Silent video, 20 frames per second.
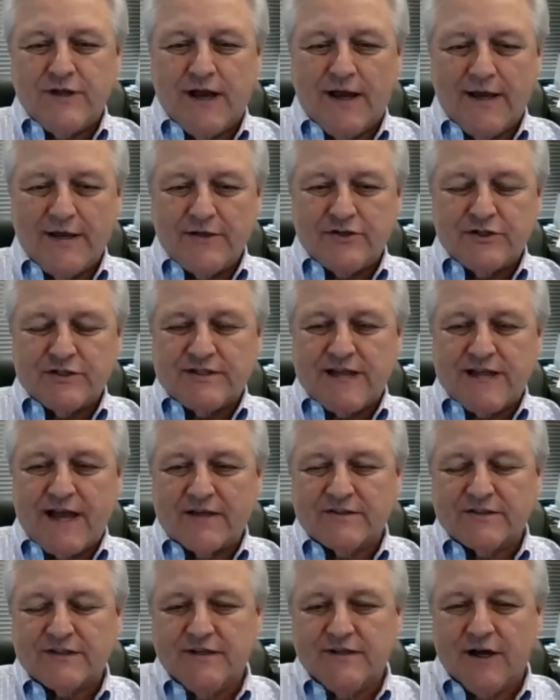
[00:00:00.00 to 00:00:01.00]
I just
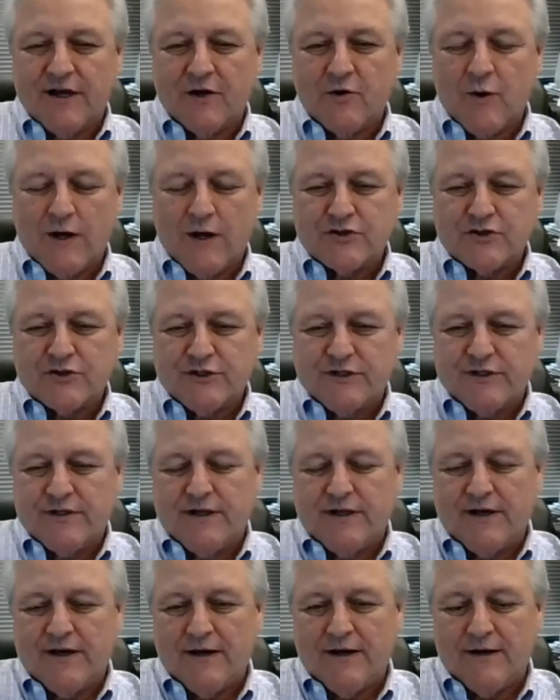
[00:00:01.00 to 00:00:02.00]
asked a question
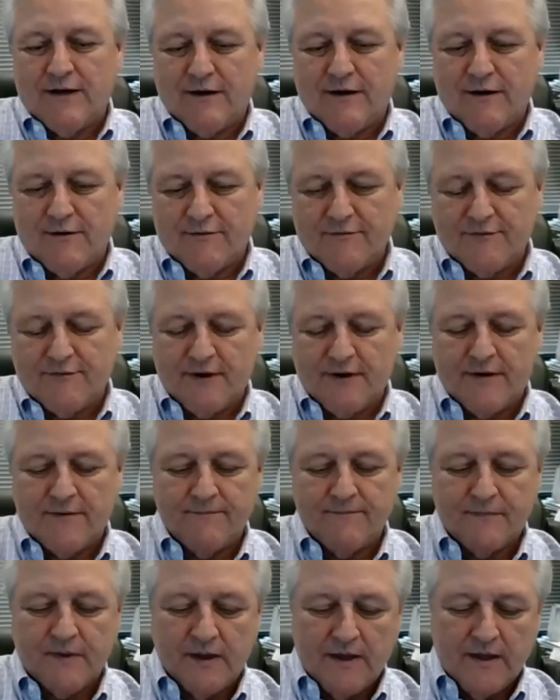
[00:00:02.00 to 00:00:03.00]

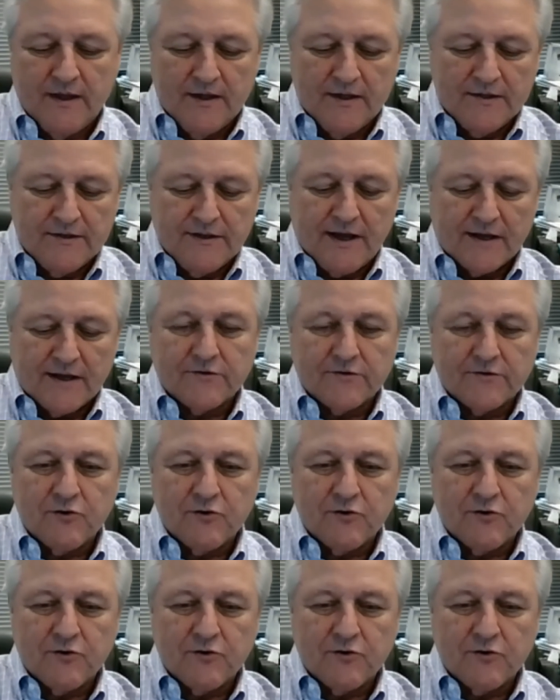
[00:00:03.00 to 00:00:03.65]
of Dr.